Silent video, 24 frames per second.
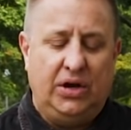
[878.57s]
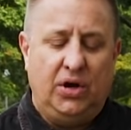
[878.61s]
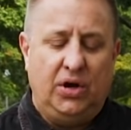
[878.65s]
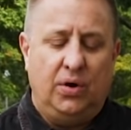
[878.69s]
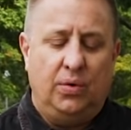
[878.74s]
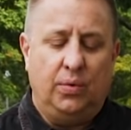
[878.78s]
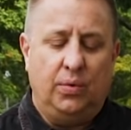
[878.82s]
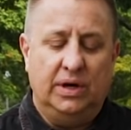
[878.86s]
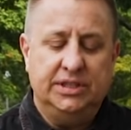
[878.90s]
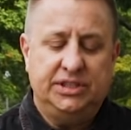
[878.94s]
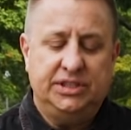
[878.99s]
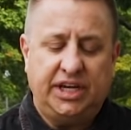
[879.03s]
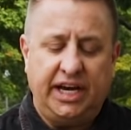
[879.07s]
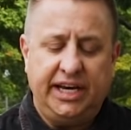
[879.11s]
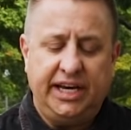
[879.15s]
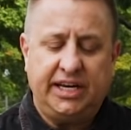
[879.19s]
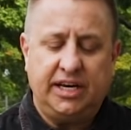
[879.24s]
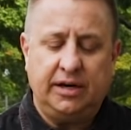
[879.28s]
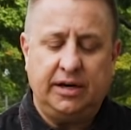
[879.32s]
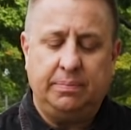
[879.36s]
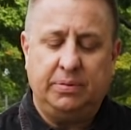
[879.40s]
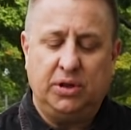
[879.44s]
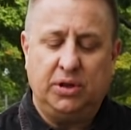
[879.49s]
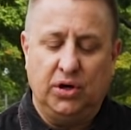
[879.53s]
when
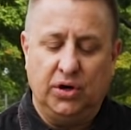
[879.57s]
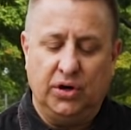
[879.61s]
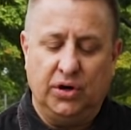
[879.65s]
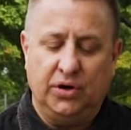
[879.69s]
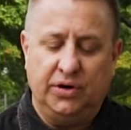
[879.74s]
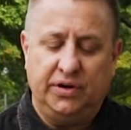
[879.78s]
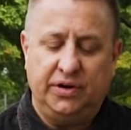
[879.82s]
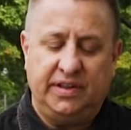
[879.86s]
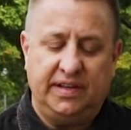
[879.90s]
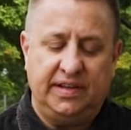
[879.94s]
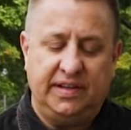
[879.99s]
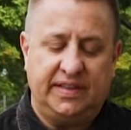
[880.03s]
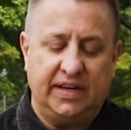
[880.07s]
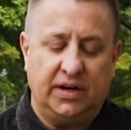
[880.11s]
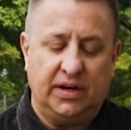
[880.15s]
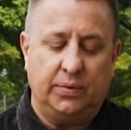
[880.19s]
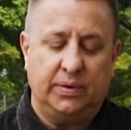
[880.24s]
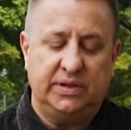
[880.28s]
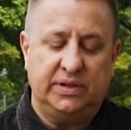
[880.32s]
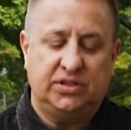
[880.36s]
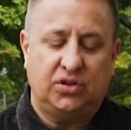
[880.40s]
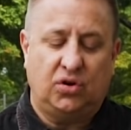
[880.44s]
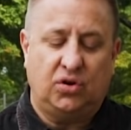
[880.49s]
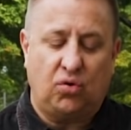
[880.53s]
Jacob learned that there
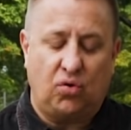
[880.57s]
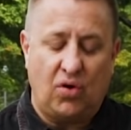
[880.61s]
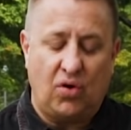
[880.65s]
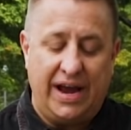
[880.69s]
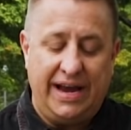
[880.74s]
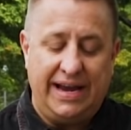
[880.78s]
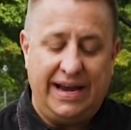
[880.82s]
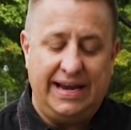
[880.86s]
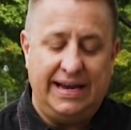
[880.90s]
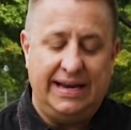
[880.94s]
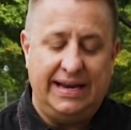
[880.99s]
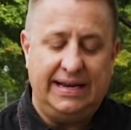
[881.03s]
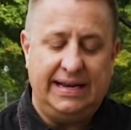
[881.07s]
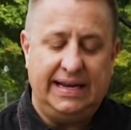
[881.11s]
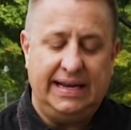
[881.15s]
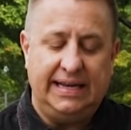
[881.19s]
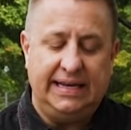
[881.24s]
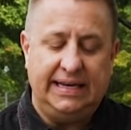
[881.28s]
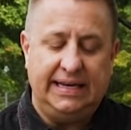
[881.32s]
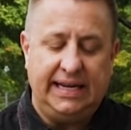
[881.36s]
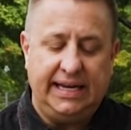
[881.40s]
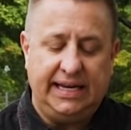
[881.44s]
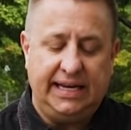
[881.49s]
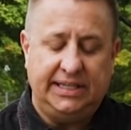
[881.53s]
was grain
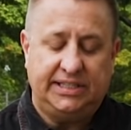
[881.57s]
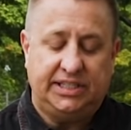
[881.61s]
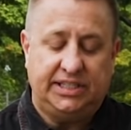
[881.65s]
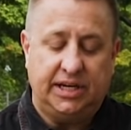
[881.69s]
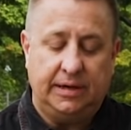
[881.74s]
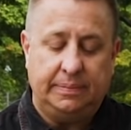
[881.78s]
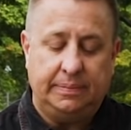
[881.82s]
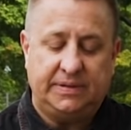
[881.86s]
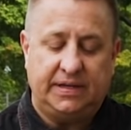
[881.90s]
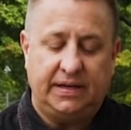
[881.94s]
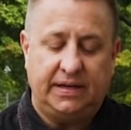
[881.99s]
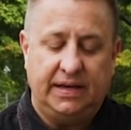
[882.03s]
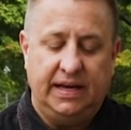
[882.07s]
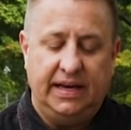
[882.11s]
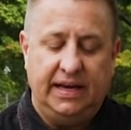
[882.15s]
in Egypt,